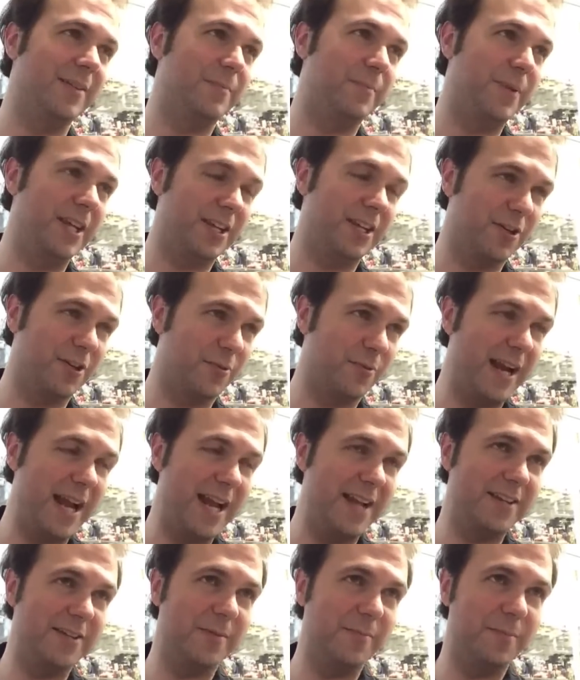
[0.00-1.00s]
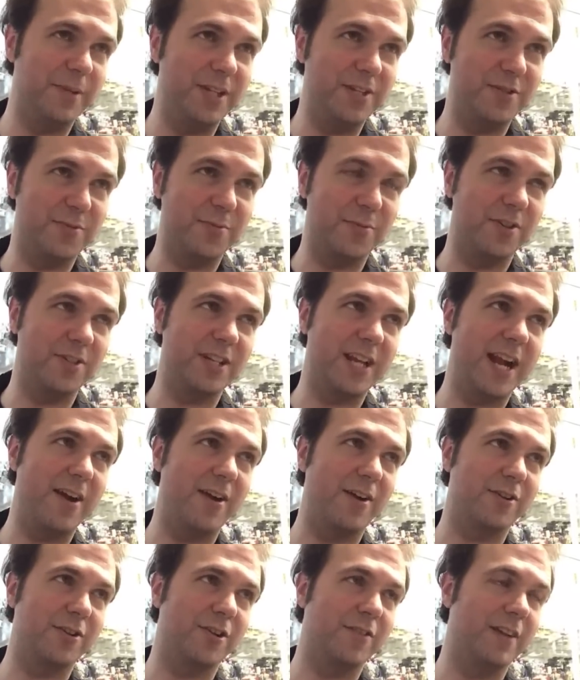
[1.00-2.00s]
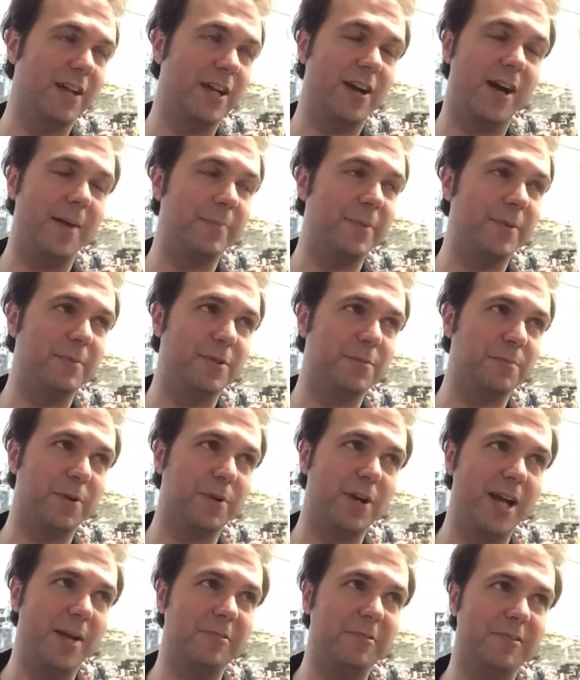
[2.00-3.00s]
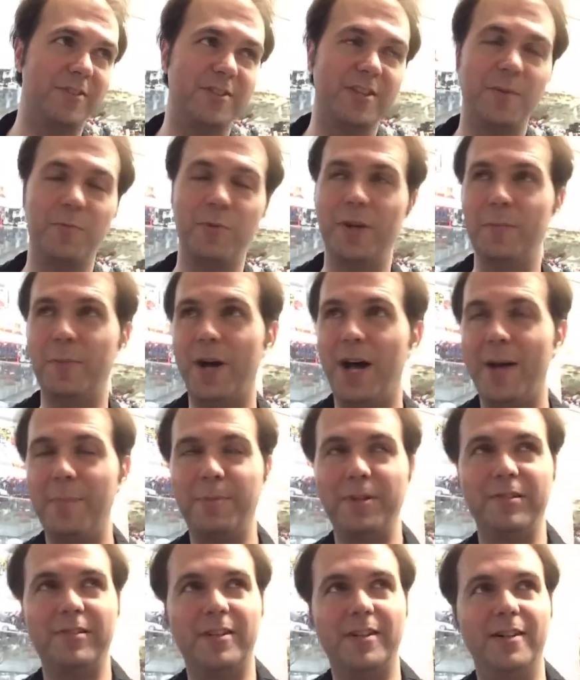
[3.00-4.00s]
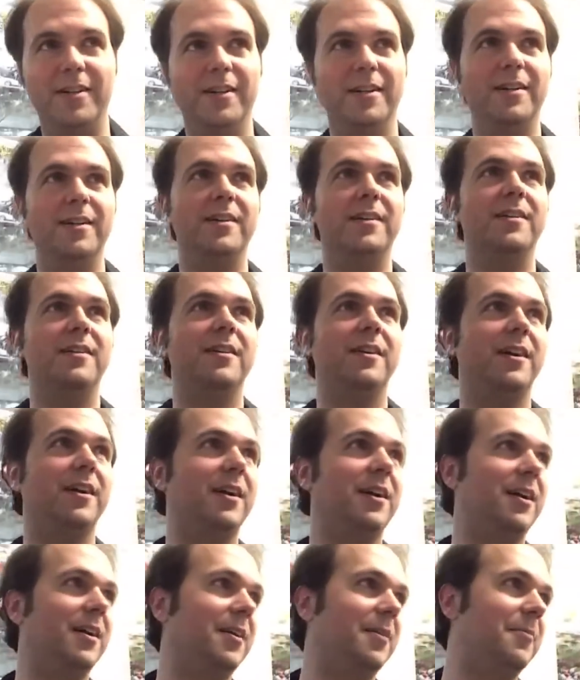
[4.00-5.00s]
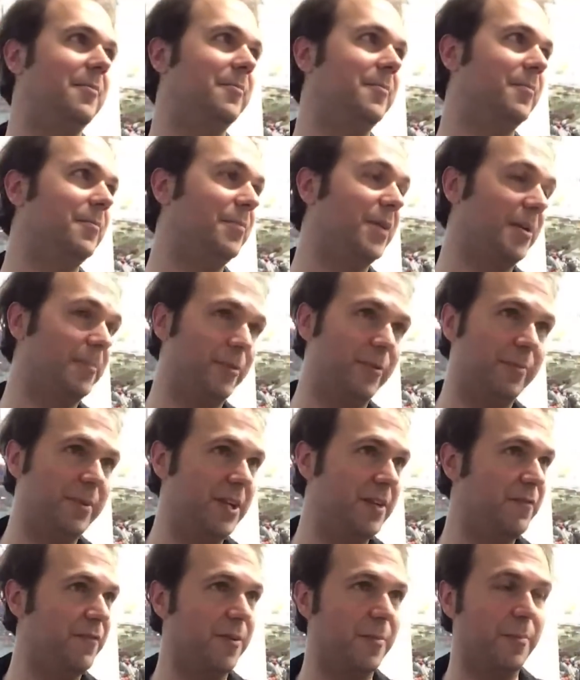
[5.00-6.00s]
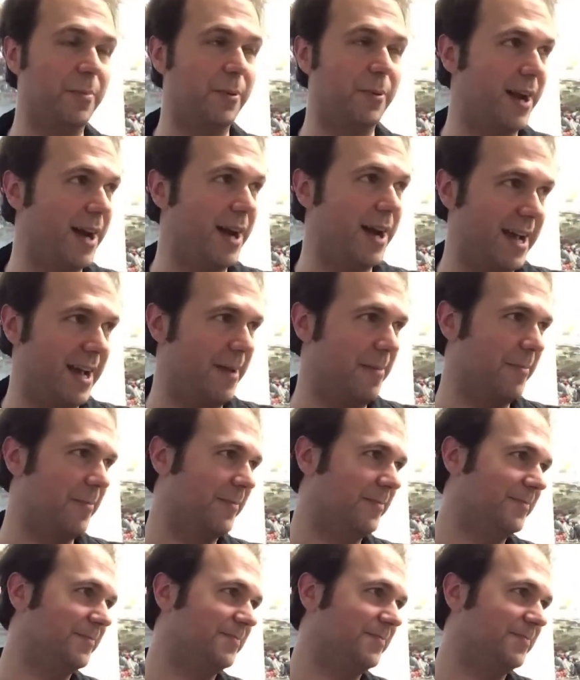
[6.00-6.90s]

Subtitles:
Pick your random Beast Wars character like Optimus Primal or someone popular. Bumblebee from Prime.